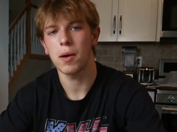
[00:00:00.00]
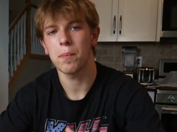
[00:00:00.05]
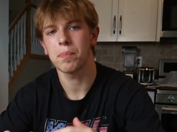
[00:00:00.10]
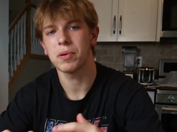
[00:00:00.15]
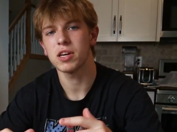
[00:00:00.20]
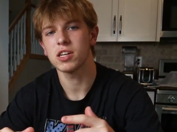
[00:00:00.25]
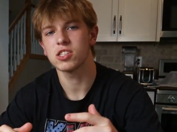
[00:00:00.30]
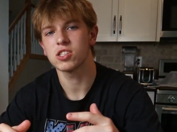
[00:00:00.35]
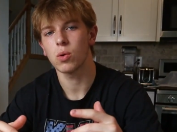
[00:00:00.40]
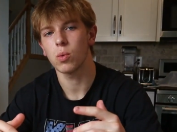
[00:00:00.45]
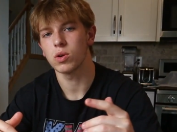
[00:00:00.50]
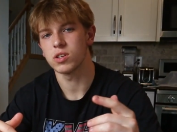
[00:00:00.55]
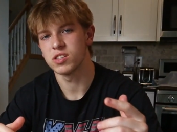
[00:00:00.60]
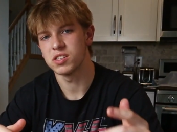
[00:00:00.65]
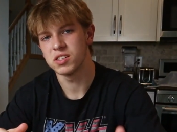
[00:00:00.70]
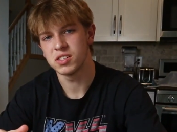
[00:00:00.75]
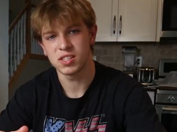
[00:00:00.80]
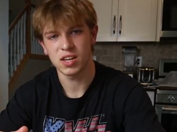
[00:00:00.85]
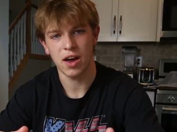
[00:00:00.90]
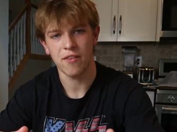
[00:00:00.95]
that pizza was
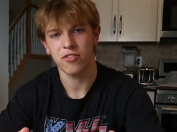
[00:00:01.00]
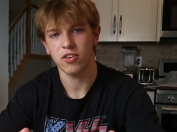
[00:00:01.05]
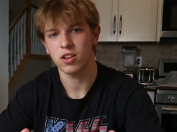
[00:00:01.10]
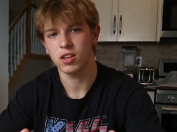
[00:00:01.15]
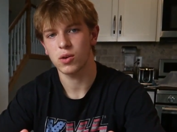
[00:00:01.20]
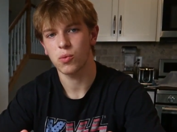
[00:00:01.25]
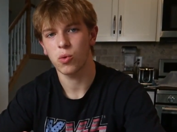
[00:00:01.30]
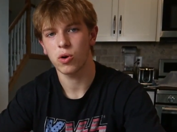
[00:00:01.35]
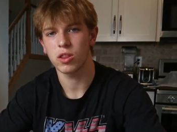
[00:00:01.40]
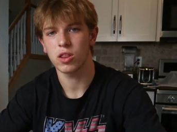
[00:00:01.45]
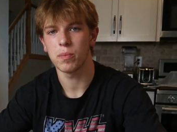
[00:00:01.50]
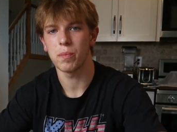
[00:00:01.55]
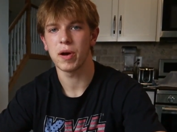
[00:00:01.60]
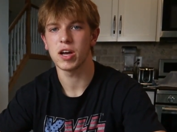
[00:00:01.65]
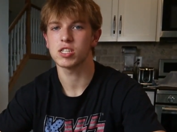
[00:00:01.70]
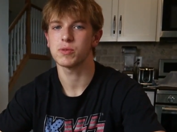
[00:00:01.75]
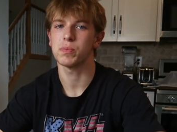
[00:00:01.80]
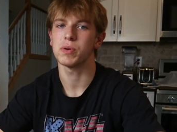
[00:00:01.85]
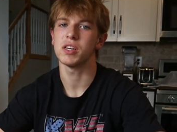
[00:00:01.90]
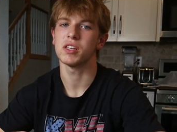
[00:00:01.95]
definitely one of the
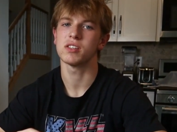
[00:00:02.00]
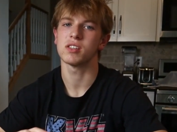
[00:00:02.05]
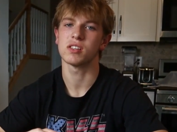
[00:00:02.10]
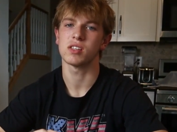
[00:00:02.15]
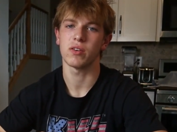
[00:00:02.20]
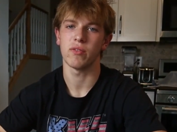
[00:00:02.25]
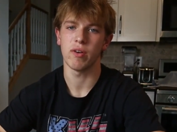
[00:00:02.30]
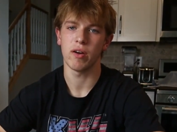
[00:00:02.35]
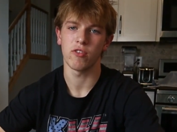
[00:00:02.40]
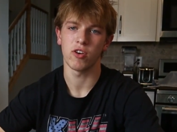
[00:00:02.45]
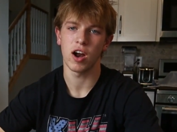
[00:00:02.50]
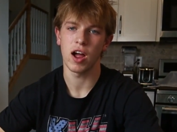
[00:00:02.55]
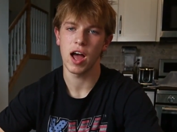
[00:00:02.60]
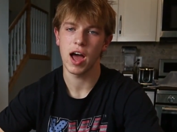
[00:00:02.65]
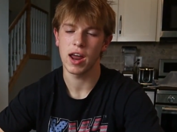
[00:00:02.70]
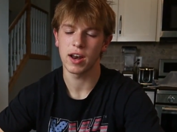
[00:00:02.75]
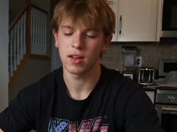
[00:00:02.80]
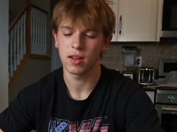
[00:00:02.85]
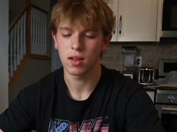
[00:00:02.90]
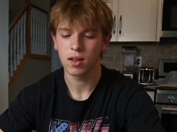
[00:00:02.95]
best pizzas I've ever
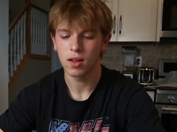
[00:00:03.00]
had.